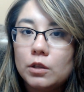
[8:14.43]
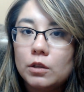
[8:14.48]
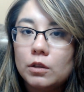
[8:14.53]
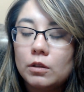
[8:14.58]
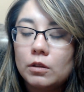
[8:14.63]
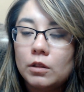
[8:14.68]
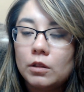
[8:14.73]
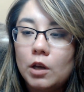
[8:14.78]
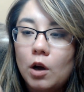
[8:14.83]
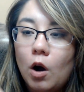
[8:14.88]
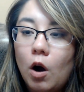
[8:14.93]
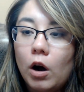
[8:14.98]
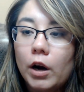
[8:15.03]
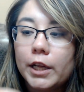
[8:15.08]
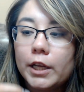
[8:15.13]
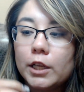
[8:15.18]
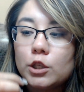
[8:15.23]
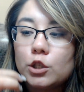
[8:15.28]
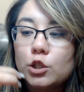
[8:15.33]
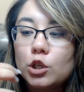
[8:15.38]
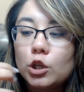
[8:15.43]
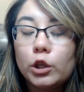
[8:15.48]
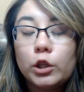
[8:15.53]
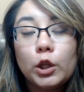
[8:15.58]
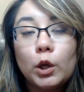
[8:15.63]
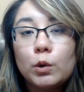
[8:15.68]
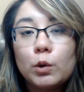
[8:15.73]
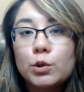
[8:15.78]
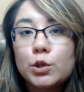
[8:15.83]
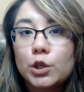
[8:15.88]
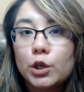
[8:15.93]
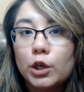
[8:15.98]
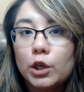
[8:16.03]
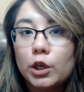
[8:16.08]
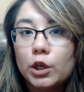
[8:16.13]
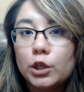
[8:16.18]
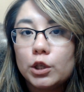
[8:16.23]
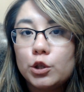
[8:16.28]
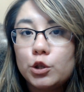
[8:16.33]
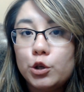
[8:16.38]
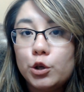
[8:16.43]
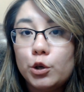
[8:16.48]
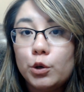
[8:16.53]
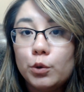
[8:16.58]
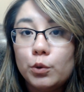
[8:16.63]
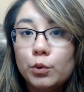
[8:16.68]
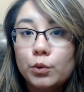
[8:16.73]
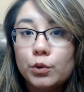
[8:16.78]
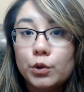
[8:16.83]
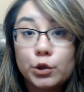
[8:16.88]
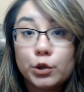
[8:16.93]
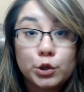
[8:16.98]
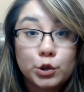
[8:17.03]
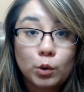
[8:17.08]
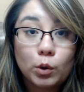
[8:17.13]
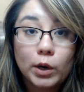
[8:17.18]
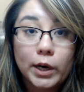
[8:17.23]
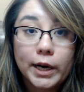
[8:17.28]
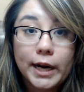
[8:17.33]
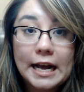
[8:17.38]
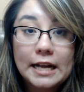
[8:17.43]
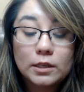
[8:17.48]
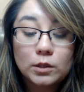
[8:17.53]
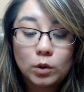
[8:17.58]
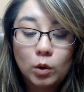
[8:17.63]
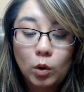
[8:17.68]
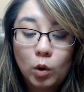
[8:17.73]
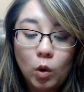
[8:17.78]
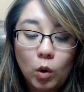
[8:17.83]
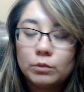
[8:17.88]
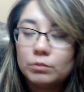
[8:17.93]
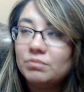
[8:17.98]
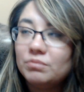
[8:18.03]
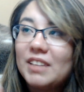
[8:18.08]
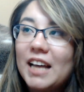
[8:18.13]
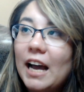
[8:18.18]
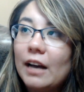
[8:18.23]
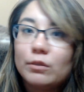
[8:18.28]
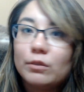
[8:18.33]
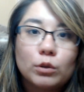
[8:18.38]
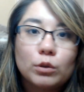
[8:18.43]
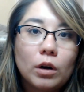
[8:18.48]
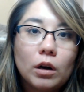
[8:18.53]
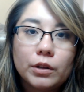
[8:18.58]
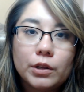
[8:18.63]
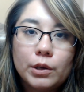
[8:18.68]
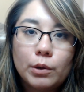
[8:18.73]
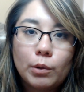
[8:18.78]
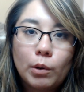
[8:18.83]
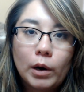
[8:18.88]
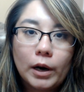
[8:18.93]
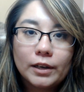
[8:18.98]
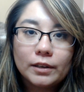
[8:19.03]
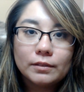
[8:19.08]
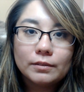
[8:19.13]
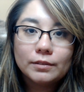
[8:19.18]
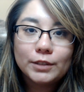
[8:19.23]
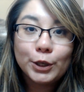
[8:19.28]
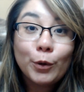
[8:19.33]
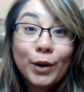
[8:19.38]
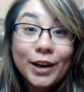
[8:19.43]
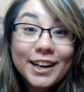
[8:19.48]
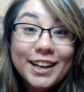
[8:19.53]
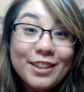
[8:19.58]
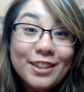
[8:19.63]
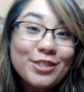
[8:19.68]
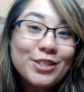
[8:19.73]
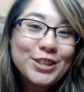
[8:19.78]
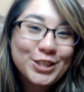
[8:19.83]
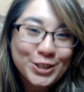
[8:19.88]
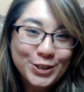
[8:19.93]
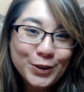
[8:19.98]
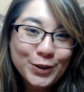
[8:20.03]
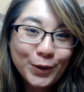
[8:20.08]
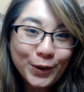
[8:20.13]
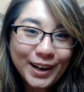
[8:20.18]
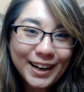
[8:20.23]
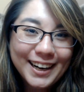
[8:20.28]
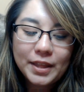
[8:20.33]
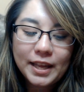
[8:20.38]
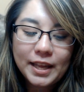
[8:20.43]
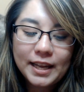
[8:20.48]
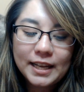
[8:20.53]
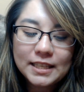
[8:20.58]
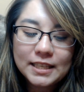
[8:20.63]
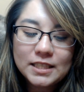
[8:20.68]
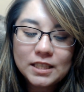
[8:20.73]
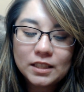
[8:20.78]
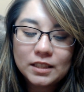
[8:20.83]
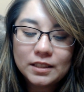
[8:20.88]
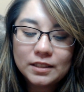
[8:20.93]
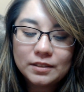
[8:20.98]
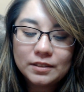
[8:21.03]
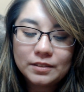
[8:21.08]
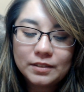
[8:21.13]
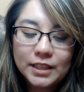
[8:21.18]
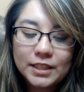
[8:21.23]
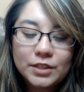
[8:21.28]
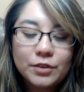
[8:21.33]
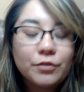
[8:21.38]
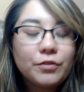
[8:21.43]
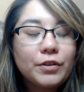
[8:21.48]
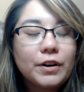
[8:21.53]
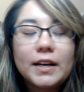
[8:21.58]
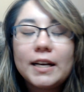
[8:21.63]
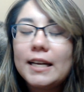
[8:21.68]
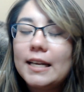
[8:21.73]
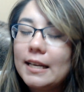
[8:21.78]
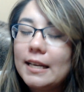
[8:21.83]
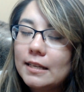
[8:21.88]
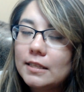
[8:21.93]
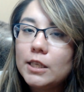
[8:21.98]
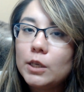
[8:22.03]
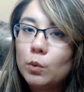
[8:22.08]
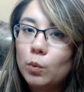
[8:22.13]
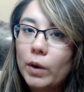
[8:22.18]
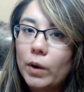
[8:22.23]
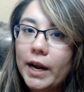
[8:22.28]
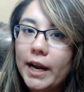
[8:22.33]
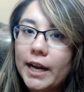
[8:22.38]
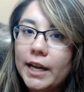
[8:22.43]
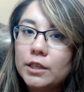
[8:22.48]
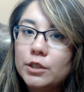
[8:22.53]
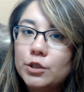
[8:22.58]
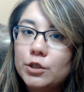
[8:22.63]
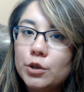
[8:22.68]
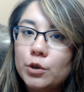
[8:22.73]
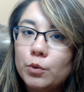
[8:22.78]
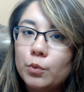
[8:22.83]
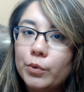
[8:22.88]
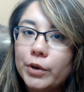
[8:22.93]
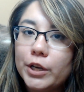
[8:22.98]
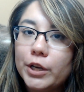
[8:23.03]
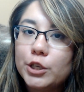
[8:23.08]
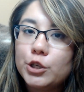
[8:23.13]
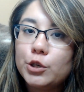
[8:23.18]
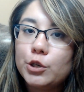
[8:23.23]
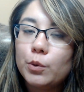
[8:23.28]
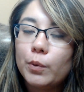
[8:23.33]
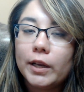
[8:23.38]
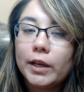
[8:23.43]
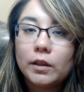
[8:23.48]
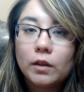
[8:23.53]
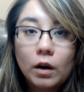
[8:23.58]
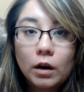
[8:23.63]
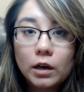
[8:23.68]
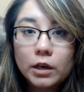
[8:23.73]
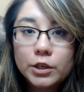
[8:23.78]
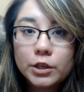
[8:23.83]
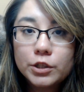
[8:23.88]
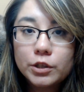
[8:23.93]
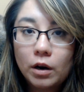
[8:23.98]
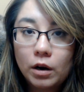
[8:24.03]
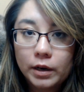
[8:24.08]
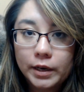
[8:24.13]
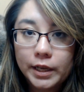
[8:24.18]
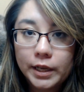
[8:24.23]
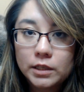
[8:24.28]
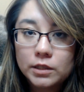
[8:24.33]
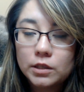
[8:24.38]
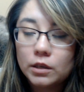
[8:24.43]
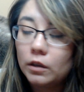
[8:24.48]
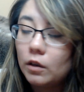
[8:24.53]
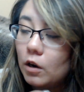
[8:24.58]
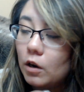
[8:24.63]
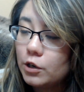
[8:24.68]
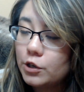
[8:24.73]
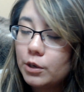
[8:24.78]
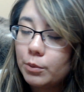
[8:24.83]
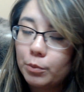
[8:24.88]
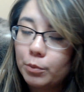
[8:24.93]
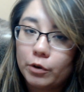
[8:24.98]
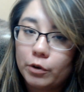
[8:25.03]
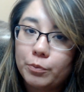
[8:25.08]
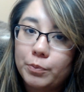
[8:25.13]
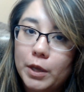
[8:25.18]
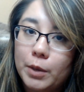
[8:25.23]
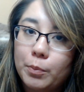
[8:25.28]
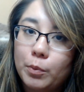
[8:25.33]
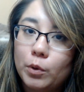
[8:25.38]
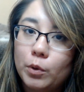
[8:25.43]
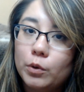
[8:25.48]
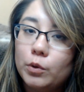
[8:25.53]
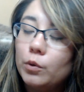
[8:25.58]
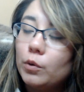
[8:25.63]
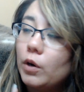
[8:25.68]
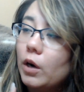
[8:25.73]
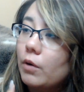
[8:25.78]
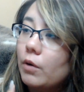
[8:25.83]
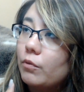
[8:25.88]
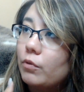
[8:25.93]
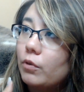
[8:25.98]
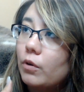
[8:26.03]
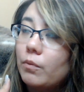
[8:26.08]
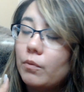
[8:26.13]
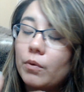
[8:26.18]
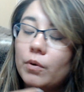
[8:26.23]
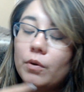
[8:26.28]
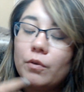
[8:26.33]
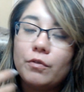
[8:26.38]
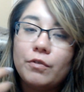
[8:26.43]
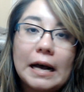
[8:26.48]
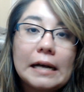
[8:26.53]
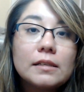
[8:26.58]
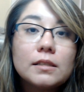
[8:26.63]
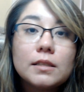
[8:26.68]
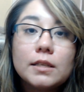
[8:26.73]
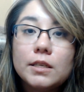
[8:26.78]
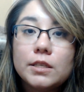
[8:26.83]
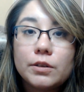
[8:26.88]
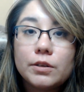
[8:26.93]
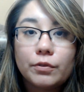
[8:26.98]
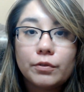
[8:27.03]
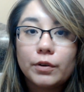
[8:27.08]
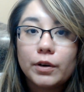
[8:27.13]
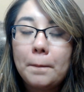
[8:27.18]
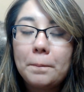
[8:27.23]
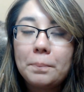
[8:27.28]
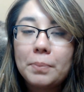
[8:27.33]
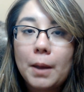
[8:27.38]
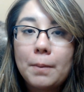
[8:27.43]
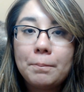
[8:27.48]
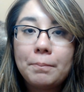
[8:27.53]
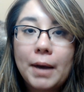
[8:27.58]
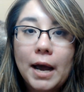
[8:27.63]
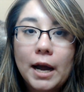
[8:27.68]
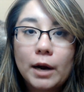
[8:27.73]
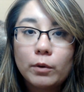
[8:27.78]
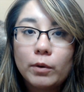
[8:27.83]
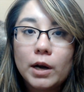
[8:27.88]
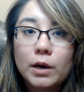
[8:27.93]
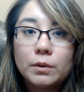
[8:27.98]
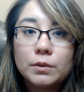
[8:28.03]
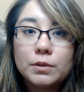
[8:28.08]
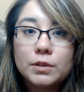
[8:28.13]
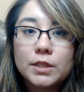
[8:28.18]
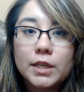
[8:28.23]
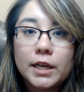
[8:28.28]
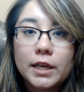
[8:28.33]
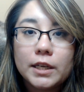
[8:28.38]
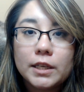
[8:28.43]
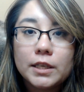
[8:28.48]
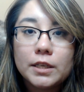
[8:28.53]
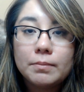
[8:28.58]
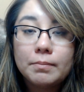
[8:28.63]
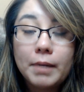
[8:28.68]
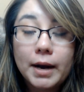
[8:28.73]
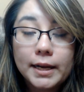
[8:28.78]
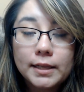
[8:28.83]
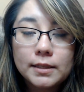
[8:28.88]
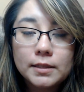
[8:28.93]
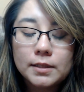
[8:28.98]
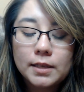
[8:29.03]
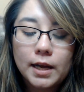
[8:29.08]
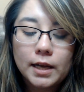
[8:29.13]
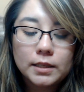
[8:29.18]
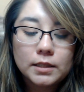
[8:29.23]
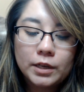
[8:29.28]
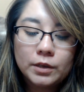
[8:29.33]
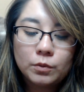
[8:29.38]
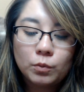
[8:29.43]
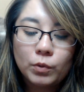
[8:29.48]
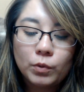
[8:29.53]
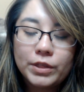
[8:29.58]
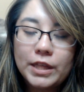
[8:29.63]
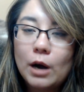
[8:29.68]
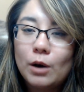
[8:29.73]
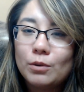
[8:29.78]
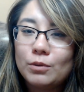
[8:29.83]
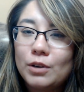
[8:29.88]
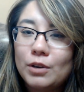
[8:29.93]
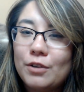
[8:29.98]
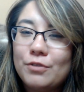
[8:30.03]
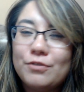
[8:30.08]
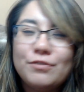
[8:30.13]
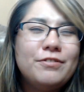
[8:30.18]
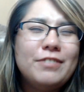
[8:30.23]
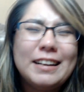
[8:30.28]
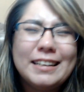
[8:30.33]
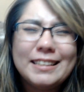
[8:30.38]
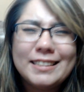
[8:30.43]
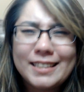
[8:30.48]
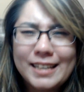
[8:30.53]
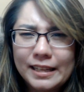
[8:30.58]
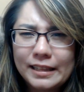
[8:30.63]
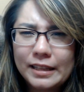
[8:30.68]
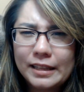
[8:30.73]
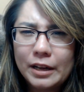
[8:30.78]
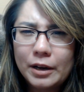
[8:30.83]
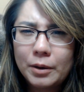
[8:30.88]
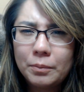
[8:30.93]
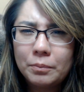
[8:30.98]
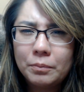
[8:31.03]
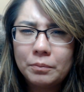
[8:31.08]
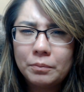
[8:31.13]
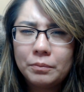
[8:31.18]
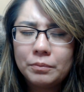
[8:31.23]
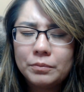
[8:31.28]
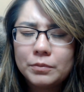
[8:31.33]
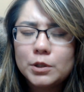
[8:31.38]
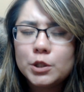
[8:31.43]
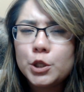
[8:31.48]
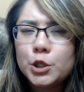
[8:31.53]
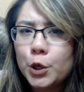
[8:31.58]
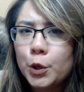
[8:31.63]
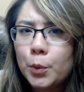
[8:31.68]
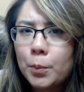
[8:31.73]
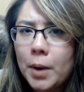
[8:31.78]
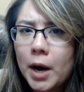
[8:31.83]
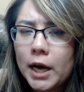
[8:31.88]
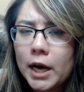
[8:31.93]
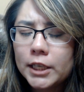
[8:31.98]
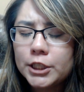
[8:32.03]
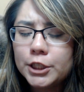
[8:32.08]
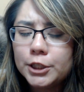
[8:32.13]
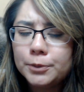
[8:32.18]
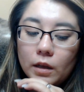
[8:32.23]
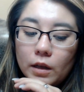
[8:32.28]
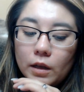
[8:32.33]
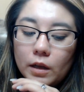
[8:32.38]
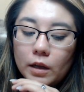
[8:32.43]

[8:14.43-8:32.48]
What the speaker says: the audience closer to the story as a whole. After all, you are in the story. It's a very easy way to reach to a large audience, a large number of people who come from vastly different backgrounds and mindsets without offending them too much.